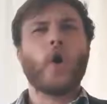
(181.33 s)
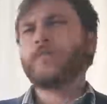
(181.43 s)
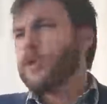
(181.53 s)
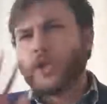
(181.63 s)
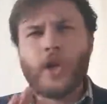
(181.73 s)

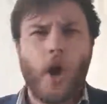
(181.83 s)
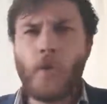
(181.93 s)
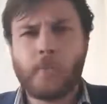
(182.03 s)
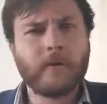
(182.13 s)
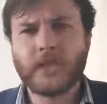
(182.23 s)
Godwinson
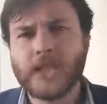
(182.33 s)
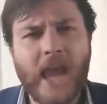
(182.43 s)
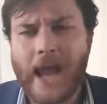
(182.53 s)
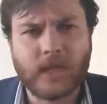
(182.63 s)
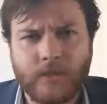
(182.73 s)
opens
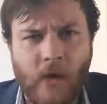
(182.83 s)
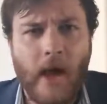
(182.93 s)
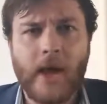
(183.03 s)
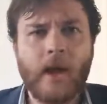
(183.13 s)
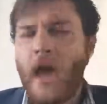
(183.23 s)
the
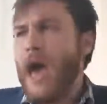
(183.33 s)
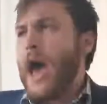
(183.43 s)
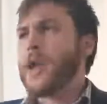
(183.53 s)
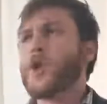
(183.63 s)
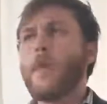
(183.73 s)
X-File,
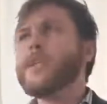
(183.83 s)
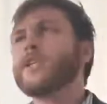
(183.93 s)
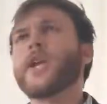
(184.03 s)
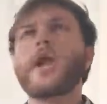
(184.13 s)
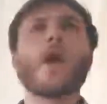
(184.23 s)
and
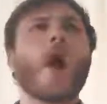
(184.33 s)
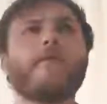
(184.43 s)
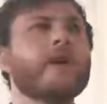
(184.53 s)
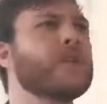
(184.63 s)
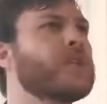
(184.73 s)
Godwinson
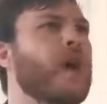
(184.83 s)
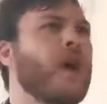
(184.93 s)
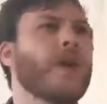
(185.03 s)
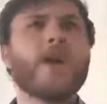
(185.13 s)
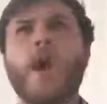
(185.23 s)
uncovers,
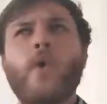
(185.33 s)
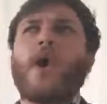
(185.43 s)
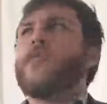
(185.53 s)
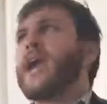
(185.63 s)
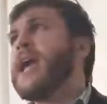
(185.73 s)
you know,
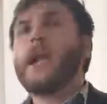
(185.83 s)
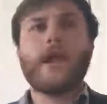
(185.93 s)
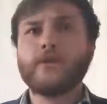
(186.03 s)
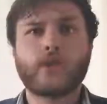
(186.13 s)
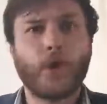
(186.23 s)
the
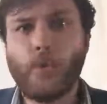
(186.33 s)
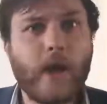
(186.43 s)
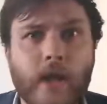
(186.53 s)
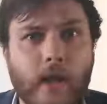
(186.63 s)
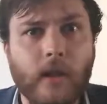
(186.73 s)
aliens are
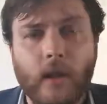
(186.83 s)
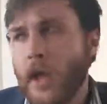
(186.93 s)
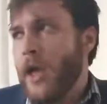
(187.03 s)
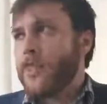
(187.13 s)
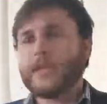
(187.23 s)
real.
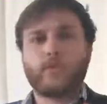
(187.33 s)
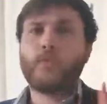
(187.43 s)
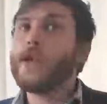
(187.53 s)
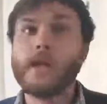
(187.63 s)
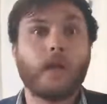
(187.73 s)
There's
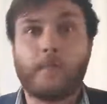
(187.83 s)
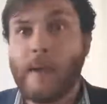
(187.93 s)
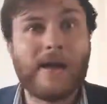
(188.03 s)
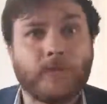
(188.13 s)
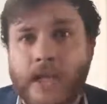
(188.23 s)
real
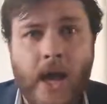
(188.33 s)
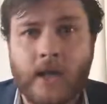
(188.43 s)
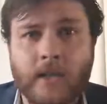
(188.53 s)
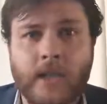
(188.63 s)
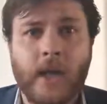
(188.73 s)
bounty
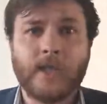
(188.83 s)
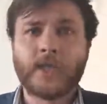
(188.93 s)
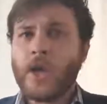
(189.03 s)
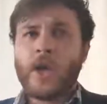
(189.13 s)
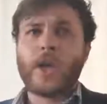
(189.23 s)

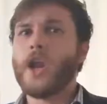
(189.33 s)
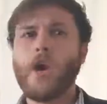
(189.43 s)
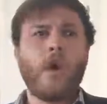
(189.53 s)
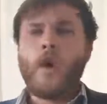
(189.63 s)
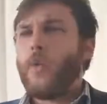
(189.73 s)
hunters, you
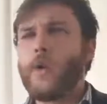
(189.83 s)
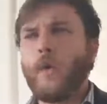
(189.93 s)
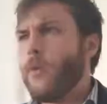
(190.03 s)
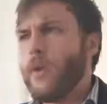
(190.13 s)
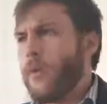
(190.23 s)
know, with,
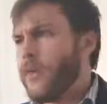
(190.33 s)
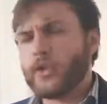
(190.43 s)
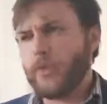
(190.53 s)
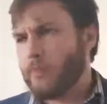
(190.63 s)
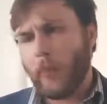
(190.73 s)
with,
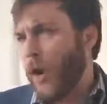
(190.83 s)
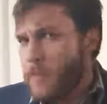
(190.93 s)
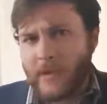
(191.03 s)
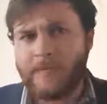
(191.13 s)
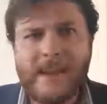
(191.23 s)
with, sort of
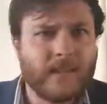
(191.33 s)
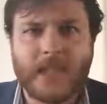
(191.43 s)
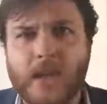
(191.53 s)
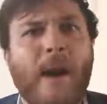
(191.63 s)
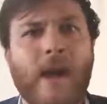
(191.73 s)
probic
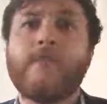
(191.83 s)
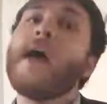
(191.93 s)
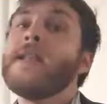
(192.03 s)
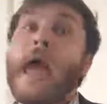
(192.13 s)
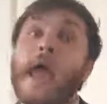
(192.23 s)
vents at the back of
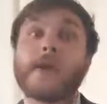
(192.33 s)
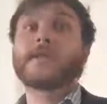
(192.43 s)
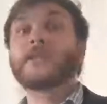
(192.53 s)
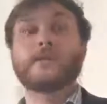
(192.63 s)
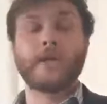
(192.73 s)
their
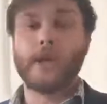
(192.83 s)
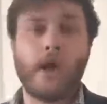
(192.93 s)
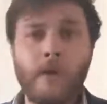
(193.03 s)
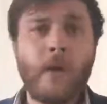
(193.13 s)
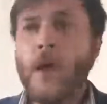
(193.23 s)
necks, you
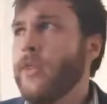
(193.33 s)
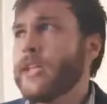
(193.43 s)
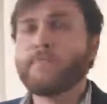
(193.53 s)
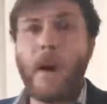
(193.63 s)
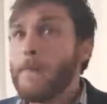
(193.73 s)
know.
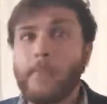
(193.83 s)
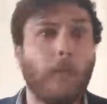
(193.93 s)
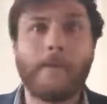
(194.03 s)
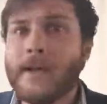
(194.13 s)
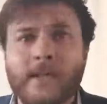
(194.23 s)
There's
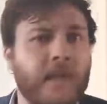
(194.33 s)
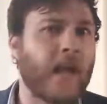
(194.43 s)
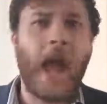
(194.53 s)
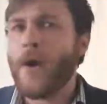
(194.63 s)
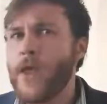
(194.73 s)
bumblebees
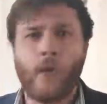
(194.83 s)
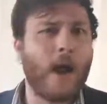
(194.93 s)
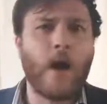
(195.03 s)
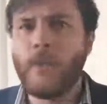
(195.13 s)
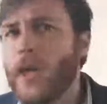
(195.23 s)
that carry
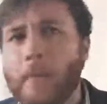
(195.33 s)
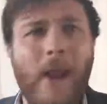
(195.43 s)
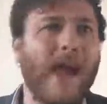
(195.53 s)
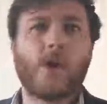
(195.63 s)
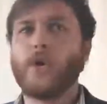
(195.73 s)
around the
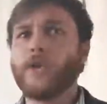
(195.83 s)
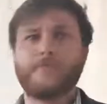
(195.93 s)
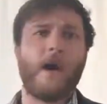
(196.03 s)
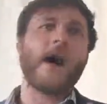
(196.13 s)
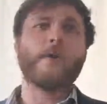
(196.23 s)
black
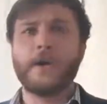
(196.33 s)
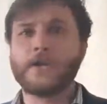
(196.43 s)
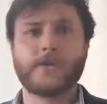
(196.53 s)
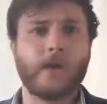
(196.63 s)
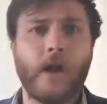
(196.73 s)
oil
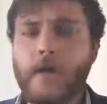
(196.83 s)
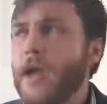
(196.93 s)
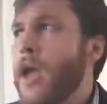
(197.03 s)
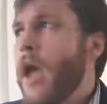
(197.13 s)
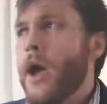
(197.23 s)
virus, you know.
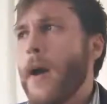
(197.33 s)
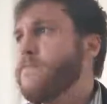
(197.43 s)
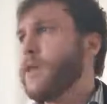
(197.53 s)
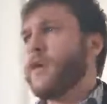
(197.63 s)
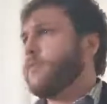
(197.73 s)

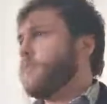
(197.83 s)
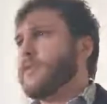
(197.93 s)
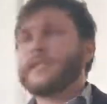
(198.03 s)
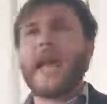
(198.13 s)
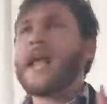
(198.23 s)
Um, uh,
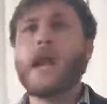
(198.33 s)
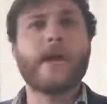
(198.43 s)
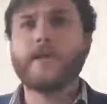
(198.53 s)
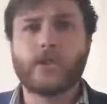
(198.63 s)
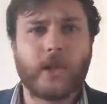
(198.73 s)
there's
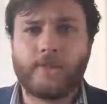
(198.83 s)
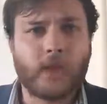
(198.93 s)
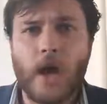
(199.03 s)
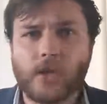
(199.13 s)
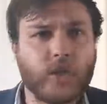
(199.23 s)
aliens that have
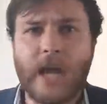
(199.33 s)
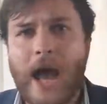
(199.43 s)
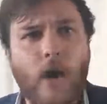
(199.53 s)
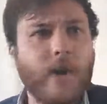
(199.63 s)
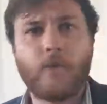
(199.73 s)
touched
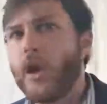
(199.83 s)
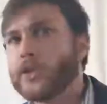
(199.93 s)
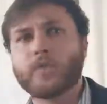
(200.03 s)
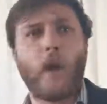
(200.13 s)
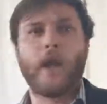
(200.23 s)
down in
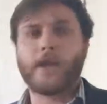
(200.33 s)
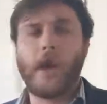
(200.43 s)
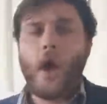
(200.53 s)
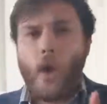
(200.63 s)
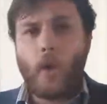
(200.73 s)
Roswell. You,
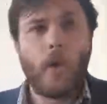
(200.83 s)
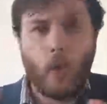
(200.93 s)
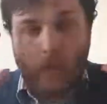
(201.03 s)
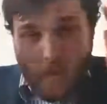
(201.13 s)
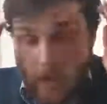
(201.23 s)

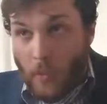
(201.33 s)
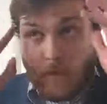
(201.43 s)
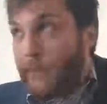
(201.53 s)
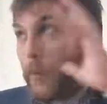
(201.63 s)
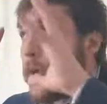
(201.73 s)
we, we,
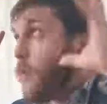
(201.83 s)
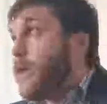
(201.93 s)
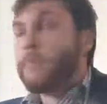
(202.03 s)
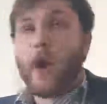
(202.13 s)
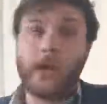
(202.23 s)
we, we,
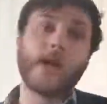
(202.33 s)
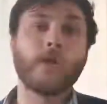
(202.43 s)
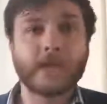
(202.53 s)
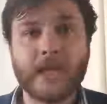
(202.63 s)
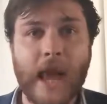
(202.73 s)
we put it
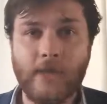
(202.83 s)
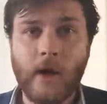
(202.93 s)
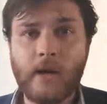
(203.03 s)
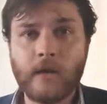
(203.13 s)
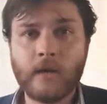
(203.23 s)
all
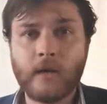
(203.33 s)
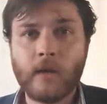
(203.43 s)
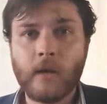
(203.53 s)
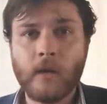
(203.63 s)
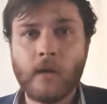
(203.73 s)
together.
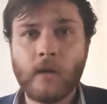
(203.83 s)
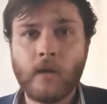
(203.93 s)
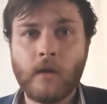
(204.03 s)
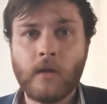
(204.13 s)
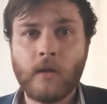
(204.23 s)

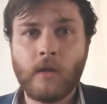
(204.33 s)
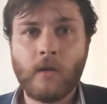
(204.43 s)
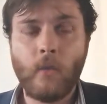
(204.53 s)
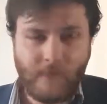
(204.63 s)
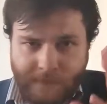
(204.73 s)

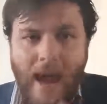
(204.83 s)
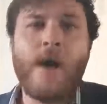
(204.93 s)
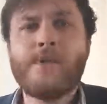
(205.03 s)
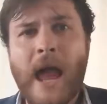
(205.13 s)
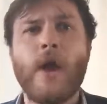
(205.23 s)
We
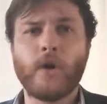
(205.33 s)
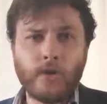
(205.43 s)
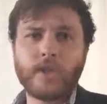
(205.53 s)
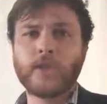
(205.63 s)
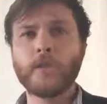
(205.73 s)
found out
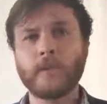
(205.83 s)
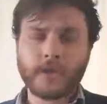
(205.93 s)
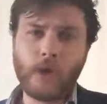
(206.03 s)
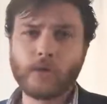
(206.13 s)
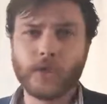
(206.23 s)
who the super
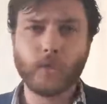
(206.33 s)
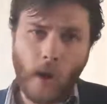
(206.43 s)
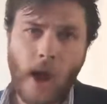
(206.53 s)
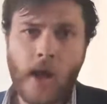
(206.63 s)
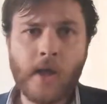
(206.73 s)
soldiers
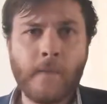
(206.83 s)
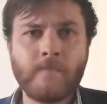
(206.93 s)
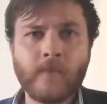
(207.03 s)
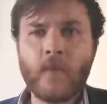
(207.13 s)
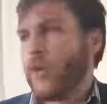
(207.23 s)
were.
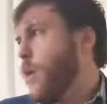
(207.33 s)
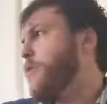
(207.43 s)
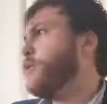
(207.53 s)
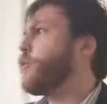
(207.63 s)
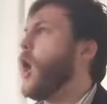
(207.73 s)
We
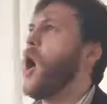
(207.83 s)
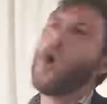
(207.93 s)
went through the